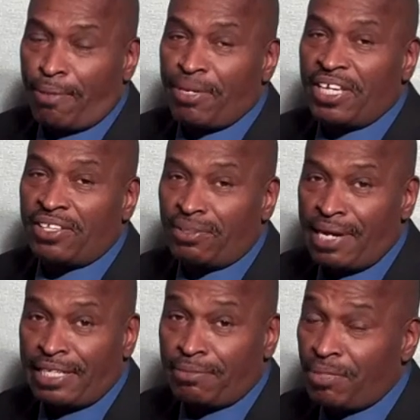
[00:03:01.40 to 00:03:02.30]
are being
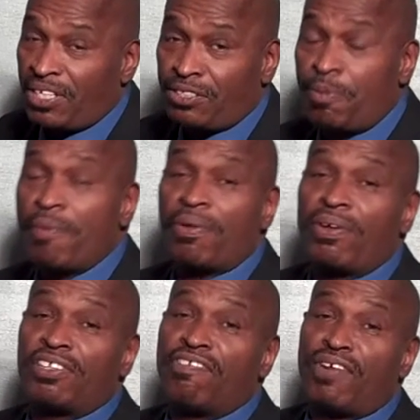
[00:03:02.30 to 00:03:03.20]
threatened because
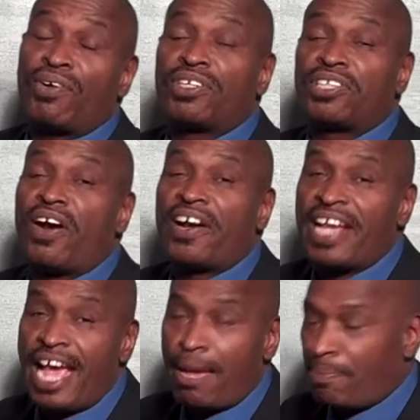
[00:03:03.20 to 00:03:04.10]
the voters are
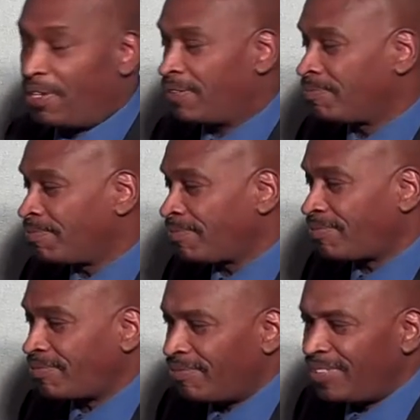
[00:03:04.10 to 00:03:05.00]
unhappy.
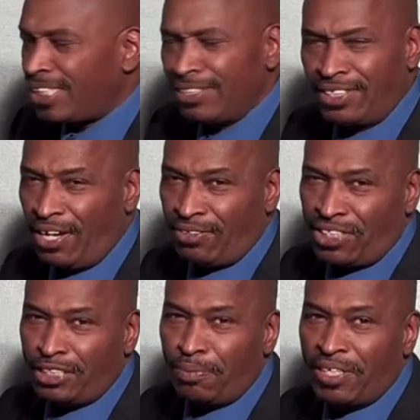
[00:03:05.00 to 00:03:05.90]
So
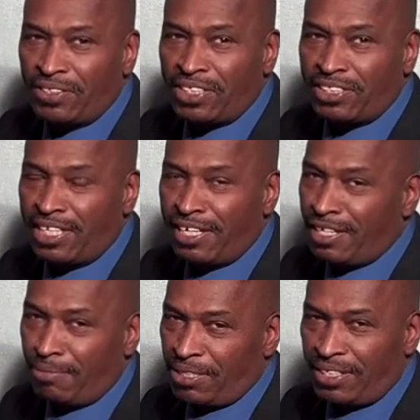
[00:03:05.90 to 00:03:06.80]
just because it's an
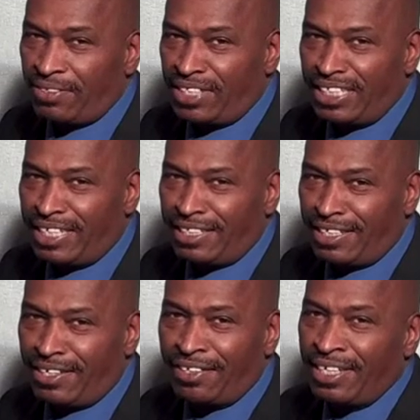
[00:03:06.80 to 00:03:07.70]
incumbent, don't think that
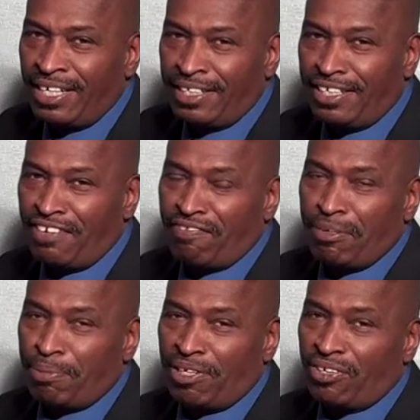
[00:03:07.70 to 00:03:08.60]
their
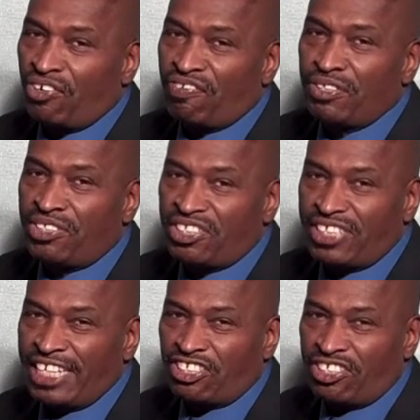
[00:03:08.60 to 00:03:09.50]
political future
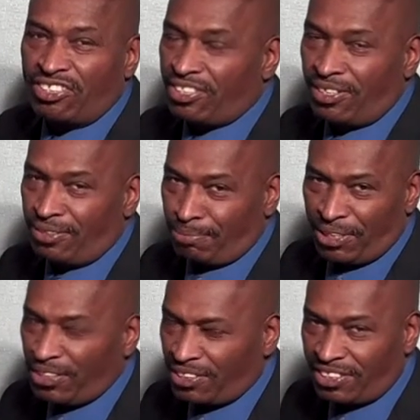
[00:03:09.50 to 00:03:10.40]
is etched in stone,
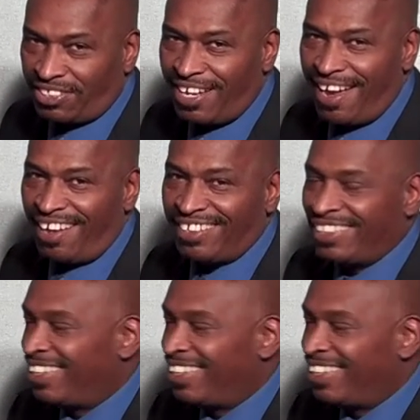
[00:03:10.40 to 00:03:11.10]
because it's not.